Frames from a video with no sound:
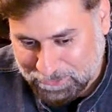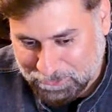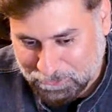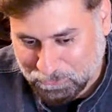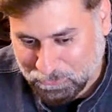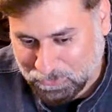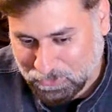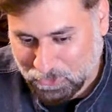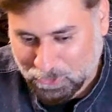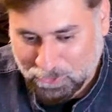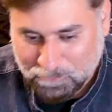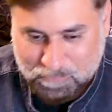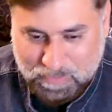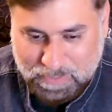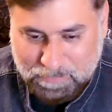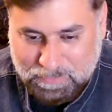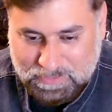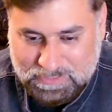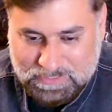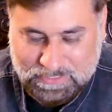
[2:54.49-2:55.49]
you know, a lot of
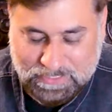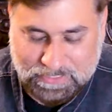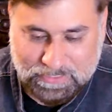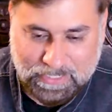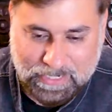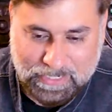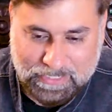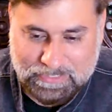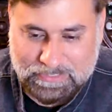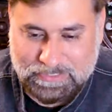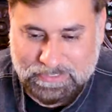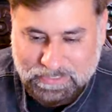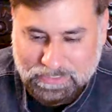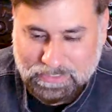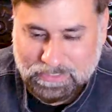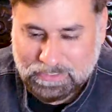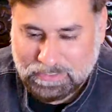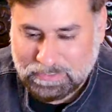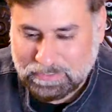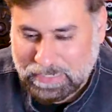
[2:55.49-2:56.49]
people say that
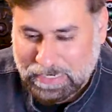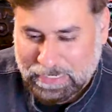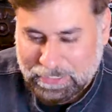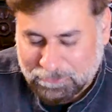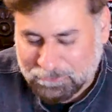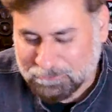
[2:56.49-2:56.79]
certain kind